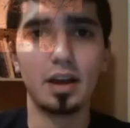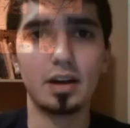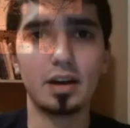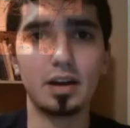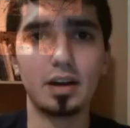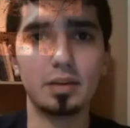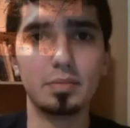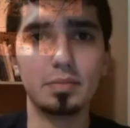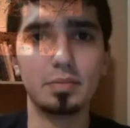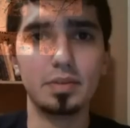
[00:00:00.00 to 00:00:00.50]

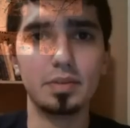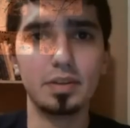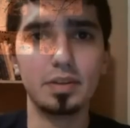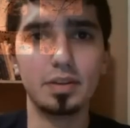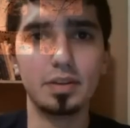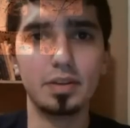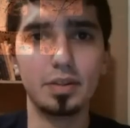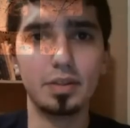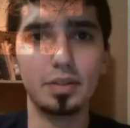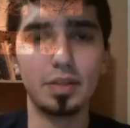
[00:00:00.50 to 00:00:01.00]
So
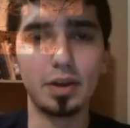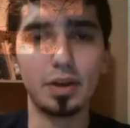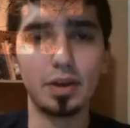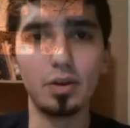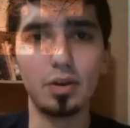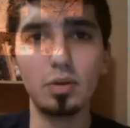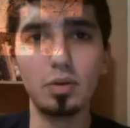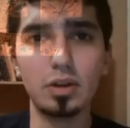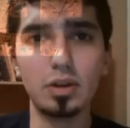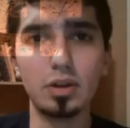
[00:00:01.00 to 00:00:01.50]
please
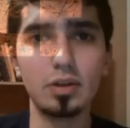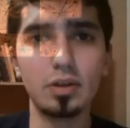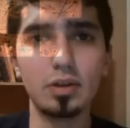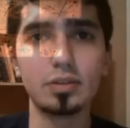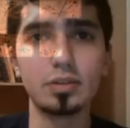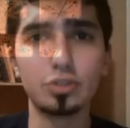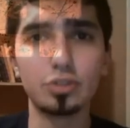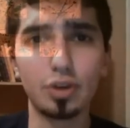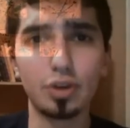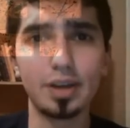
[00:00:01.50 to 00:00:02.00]
explain to
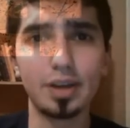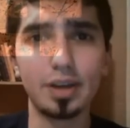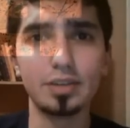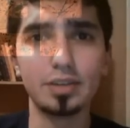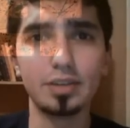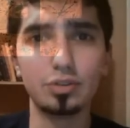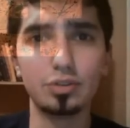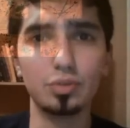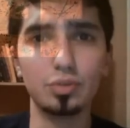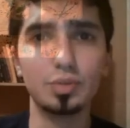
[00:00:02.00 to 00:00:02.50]
me and
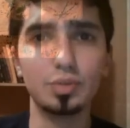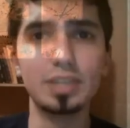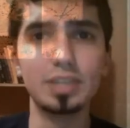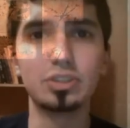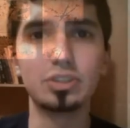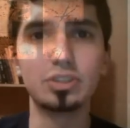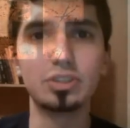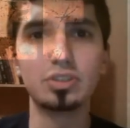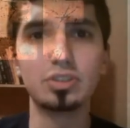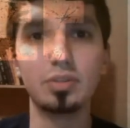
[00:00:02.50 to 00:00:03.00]
everybody
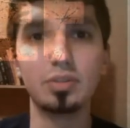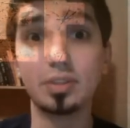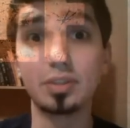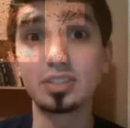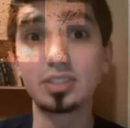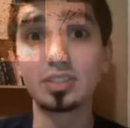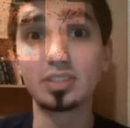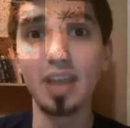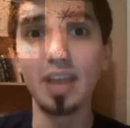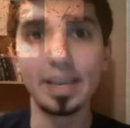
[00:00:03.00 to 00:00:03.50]
else out
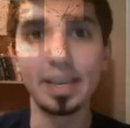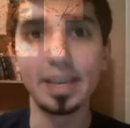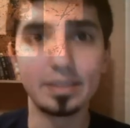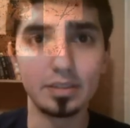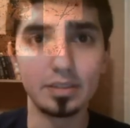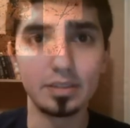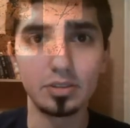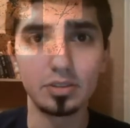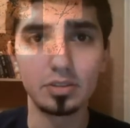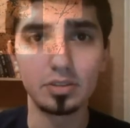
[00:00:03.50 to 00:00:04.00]
there, and to
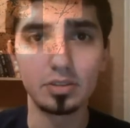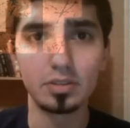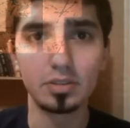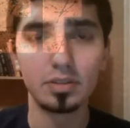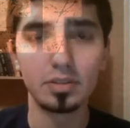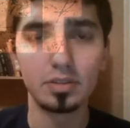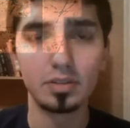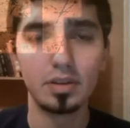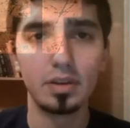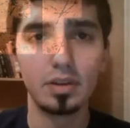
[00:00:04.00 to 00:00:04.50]

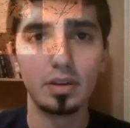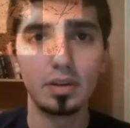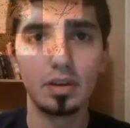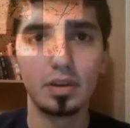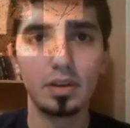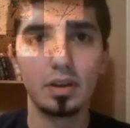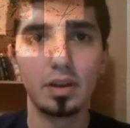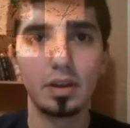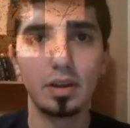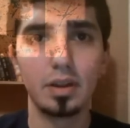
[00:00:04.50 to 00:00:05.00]
yourself,
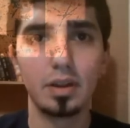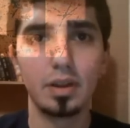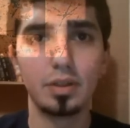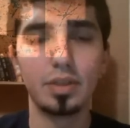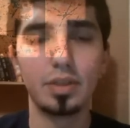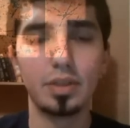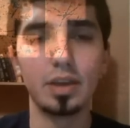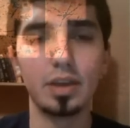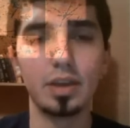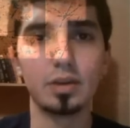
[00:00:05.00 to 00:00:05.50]
is there
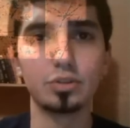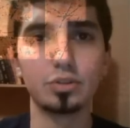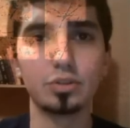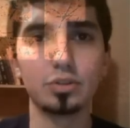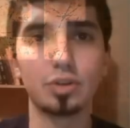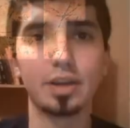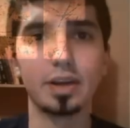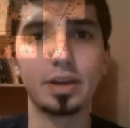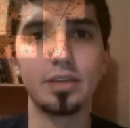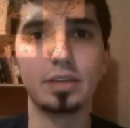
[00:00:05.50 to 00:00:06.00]
anything in
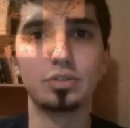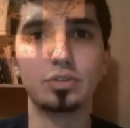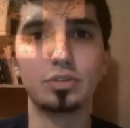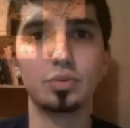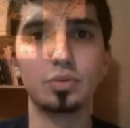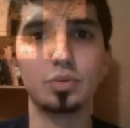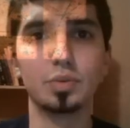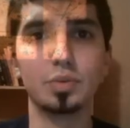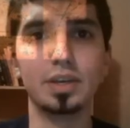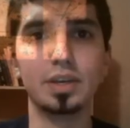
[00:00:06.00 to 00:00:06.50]
the
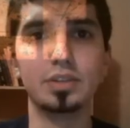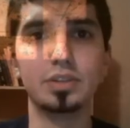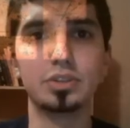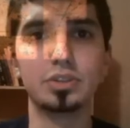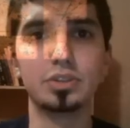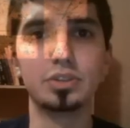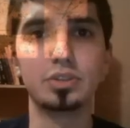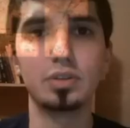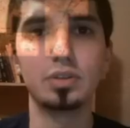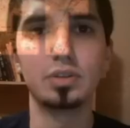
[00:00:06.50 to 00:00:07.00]
Bible that
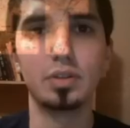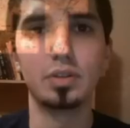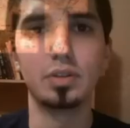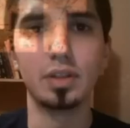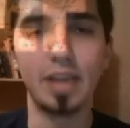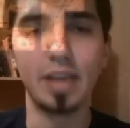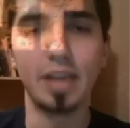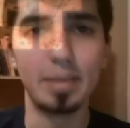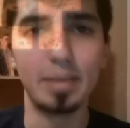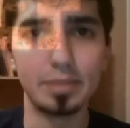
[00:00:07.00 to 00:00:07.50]
would lead you to
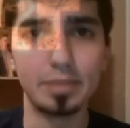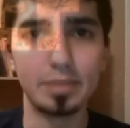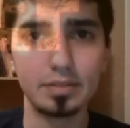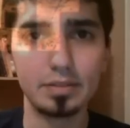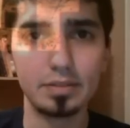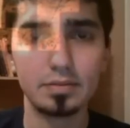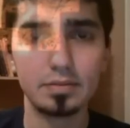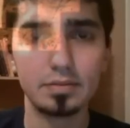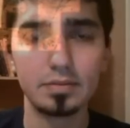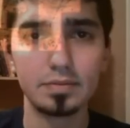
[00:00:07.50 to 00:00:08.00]
believe that
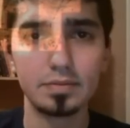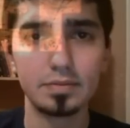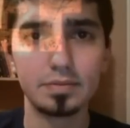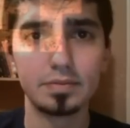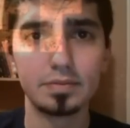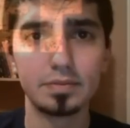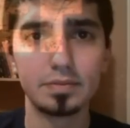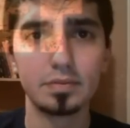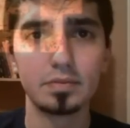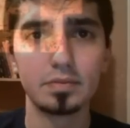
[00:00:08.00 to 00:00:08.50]
these are,
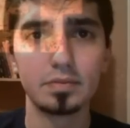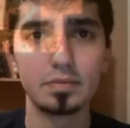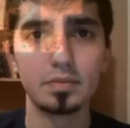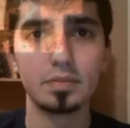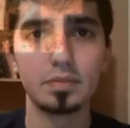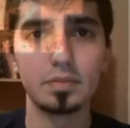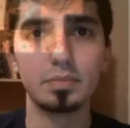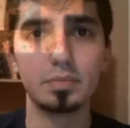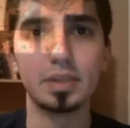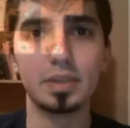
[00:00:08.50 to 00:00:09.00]
you
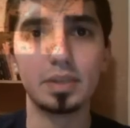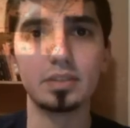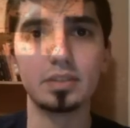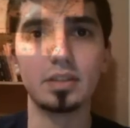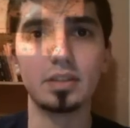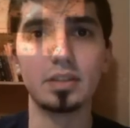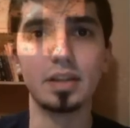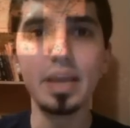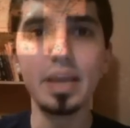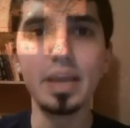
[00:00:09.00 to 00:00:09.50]
know, aren't
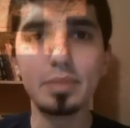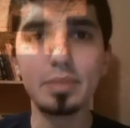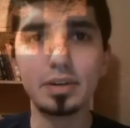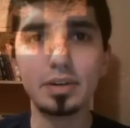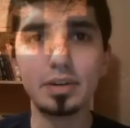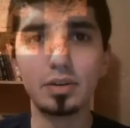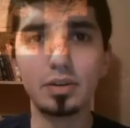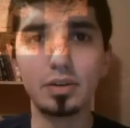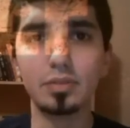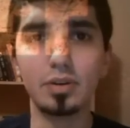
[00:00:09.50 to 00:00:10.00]
craters,
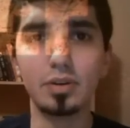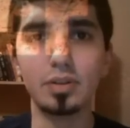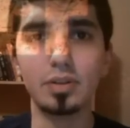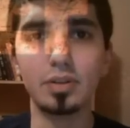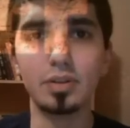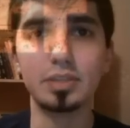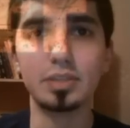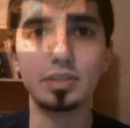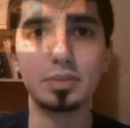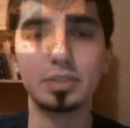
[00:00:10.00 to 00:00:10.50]
that these
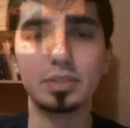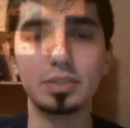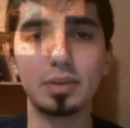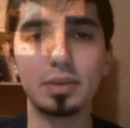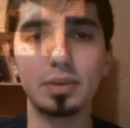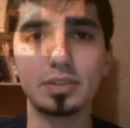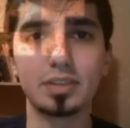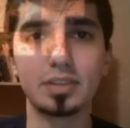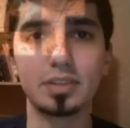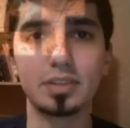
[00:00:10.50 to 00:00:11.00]
aren't signs